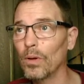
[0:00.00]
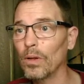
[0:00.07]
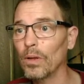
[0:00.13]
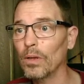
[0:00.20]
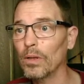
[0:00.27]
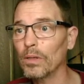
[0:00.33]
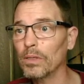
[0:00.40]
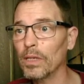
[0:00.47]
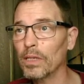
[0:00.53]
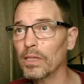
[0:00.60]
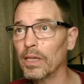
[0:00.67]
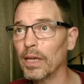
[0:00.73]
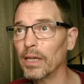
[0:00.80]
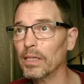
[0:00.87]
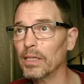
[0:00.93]
it says
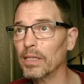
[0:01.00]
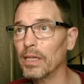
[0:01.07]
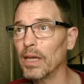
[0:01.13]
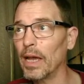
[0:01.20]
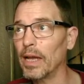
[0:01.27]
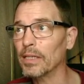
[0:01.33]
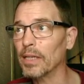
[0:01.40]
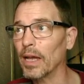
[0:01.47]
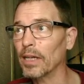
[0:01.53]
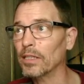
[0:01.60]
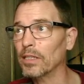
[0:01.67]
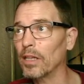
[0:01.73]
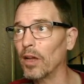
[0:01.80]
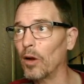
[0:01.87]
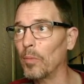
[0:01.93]
king to c8 is
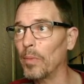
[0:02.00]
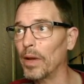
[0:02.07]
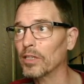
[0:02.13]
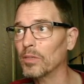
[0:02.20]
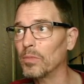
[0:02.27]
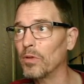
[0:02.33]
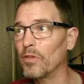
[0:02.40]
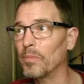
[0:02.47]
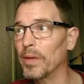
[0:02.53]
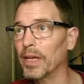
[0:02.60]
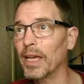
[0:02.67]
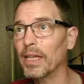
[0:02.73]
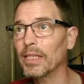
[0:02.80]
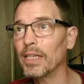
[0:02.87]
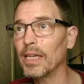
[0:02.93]
actually our best move, but
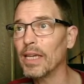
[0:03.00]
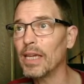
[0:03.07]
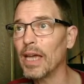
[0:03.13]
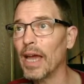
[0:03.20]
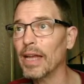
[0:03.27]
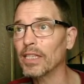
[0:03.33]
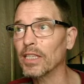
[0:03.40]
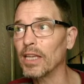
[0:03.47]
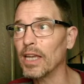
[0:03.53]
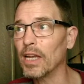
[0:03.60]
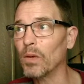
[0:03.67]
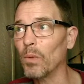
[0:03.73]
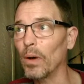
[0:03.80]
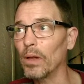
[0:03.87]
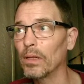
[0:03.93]
king to e8 is
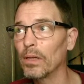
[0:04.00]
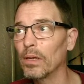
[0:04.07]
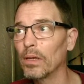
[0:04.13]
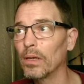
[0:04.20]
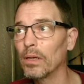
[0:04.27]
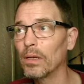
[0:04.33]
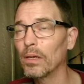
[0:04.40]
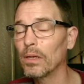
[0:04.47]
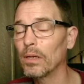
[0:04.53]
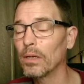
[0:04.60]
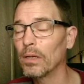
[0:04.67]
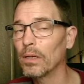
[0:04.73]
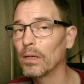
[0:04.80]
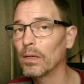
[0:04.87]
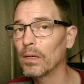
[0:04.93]
equal.
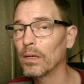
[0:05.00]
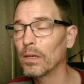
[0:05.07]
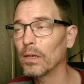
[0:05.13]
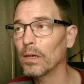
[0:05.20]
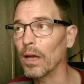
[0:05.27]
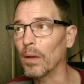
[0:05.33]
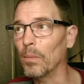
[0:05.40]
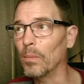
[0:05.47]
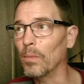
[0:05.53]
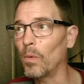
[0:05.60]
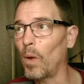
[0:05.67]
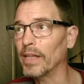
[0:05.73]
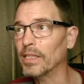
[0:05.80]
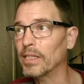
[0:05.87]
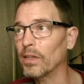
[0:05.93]
And
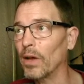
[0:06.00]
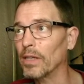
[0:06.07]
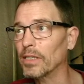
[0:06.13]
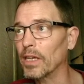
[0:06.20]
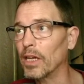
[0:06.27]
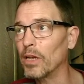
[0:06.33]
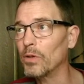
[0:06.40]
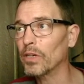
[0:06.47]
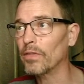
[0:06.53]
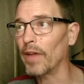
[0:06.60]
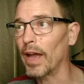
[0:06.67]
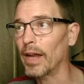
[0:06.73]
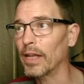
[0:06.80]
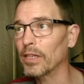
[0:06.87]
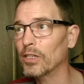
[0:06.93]
white still has a huge
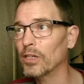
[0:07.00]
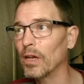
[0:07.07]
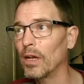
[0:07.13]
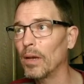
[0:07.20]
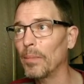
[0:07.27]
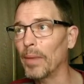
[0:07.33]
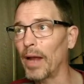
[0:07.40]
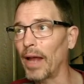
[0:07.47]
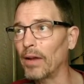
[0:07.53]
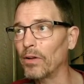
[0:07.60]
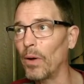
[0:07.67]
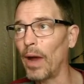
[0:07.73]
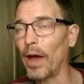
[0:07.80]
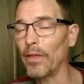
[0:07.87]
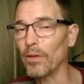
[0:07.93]
advantage, but I don't know
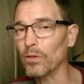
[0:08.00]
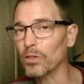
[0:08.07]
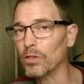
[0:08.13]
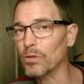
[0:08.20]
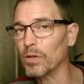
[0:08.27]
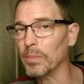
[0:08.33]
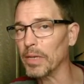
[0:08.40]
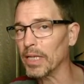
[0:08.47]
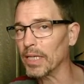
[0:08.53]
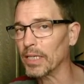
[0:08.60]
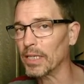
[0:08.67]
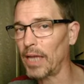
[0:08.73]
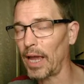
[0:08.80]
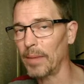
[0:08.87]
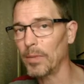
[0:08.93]
how those two can be the
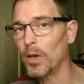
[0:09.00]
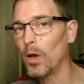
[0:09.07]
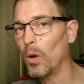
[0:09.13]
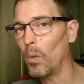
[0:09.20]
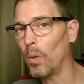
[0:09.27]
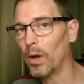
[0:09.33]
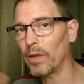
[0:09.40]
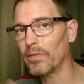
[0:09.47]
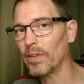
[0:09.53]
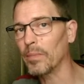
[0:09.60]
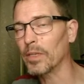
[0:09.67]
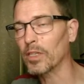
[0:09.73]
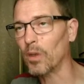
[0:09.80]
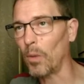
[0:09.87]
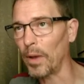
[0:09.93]
same. One of them
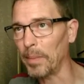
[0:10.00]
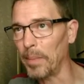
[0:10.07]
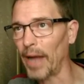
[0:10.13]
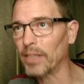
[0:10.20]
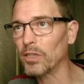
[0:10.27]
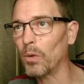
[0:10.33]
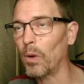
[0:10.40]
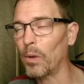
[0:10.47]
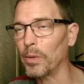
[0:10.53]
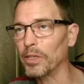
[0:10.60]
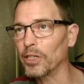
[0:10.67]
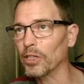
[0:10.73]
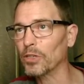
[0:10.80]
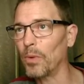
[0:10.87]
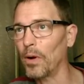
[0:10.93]
is going back to where we
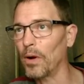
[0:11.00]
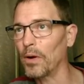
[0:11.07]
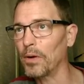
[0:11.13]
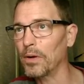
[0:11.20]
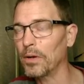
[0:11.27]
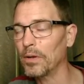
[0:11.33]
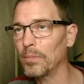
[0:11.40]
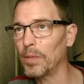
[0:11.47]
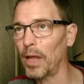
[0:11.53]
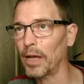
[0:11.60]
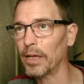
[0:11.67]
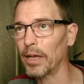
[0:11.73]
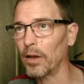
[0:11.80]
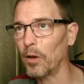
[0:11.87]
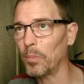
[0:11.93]
just were,
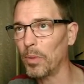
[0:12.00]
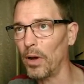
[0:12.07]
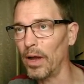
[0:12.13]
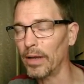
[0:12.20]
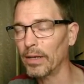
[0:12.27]
blocking our pawn,